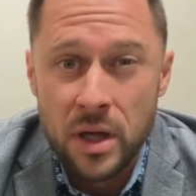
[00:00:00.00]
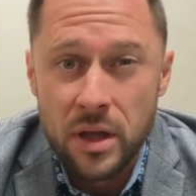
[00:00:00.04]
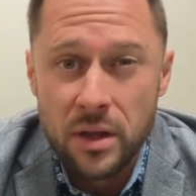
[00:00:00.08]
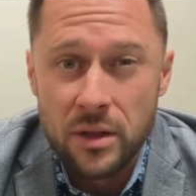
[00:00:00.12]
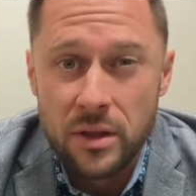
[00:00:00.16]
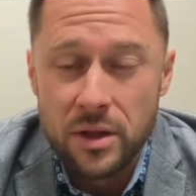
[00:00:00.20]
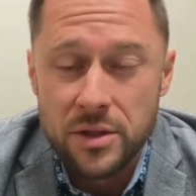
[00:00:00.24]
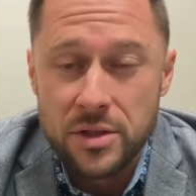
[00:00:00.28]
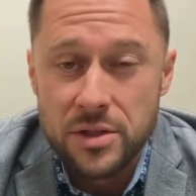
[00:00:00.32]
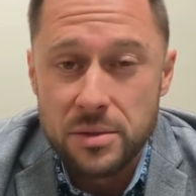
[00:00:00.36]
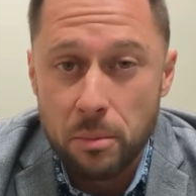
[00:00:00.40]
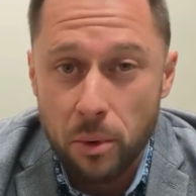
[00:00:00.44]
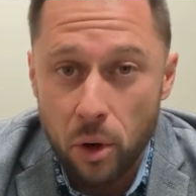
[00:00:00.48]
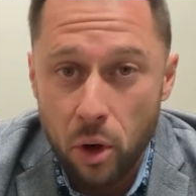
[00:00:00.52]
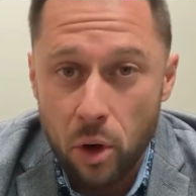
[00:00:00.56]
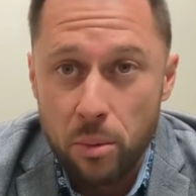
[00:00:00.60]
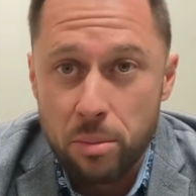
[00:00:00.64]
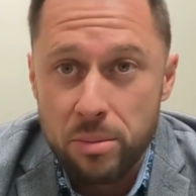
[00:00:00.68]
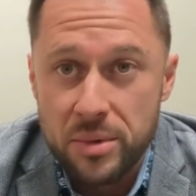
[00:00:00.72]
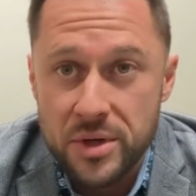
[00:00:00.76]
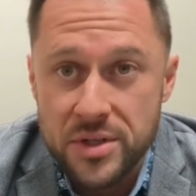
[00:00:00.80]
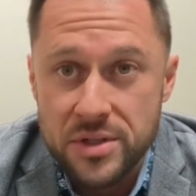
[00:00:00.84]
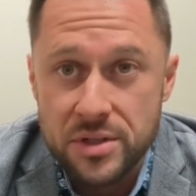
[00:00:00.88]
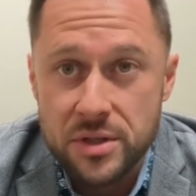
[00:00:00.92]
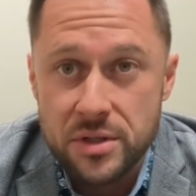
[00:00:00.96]
that small
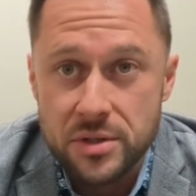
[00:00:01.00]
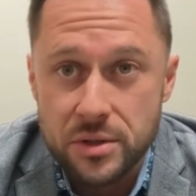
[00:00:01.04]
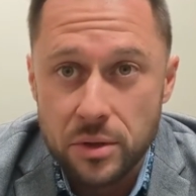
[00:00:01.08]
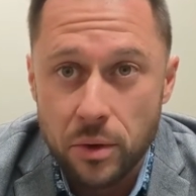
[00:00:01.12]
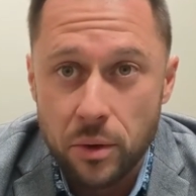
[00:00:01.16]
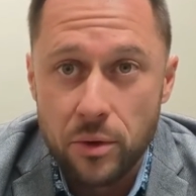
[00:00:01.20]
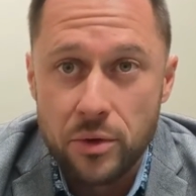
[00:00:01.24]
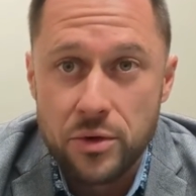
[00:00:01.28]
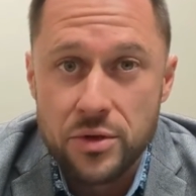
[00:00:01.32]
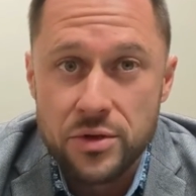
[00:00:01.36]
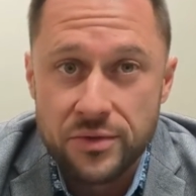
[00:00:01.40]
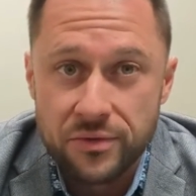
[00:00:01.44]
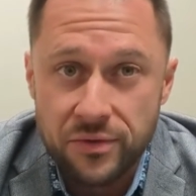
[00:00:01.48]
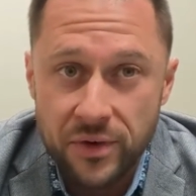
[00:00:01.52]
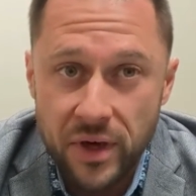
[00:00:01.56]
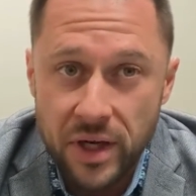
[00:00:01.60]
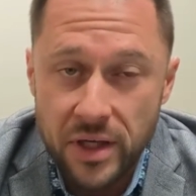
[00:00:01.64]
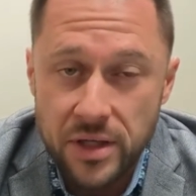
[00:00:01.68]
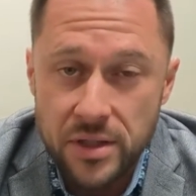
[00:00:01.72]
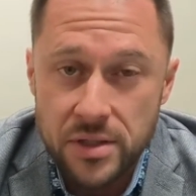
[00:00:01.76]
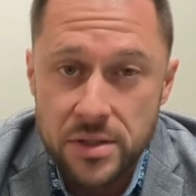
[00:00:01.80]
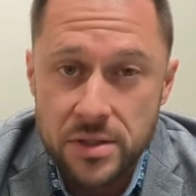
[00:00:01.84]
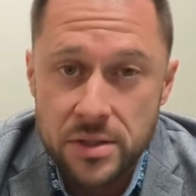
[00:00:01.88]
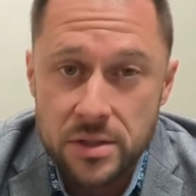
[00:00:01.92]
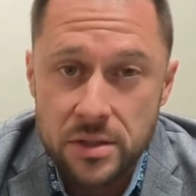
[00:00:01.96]
business owners
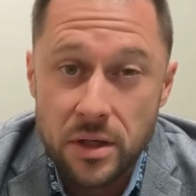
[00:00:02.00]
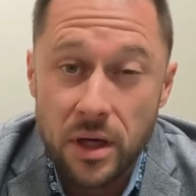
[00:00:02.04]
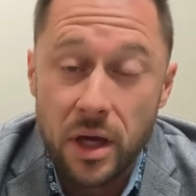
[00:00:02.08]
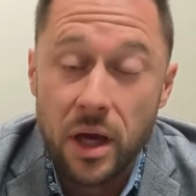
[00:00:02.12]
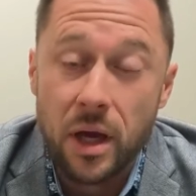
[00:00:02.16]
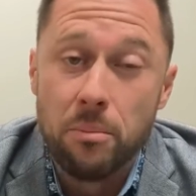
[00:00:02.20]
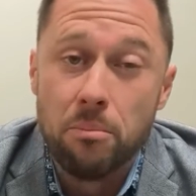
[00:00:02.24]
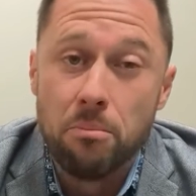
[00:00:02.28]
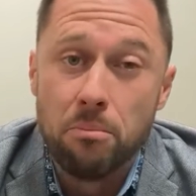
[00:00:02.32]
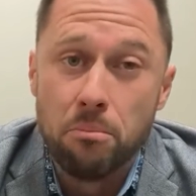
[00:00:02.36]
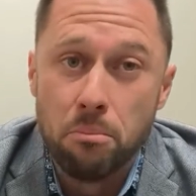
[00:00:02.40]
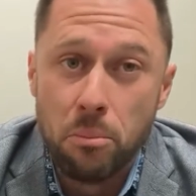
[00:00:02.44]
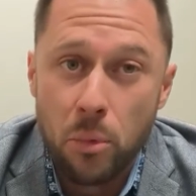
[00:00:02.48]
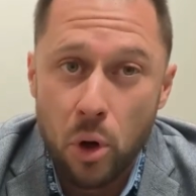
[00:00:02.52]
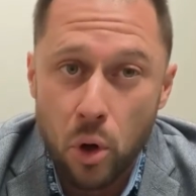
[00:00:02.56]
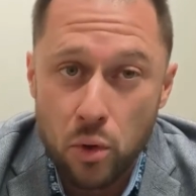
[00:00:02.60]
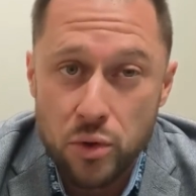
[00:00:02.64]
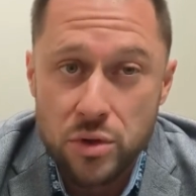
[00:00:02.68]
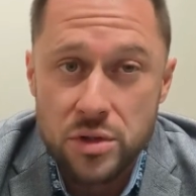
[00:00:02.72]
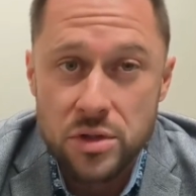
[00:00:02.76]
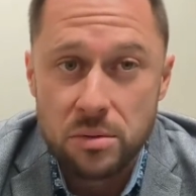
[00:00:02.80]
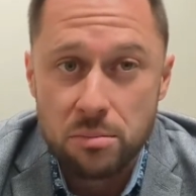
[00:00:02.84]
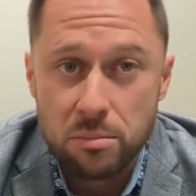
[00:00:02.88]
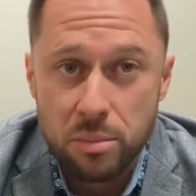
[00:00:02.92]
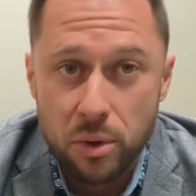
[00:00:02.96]
face, and
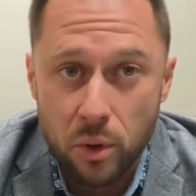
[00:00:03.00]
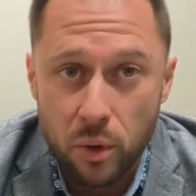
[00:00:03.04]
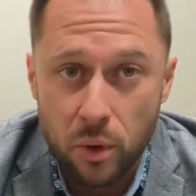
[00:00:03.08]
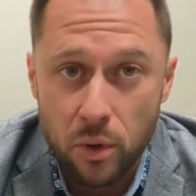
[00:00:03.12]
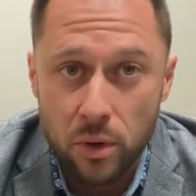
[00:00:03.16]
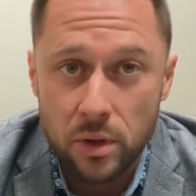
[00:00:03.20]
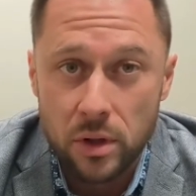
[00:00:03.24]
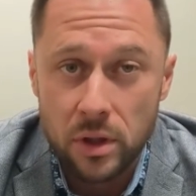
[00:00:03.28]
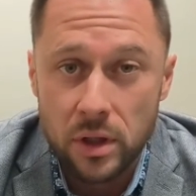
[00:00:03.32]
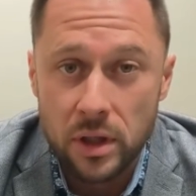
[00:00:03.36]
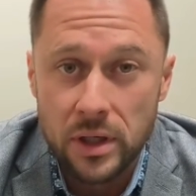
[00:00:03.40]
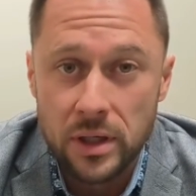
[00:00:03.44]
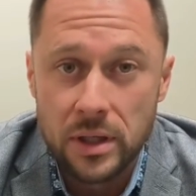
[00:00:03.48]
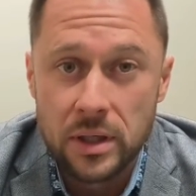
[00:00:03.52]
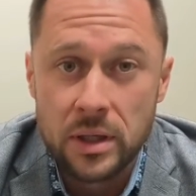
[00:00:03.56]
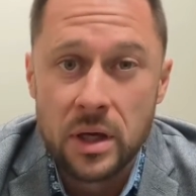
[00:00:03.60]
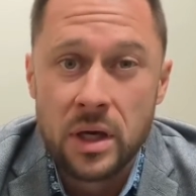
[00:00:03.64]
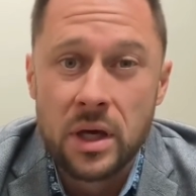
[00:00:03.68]
most importantly,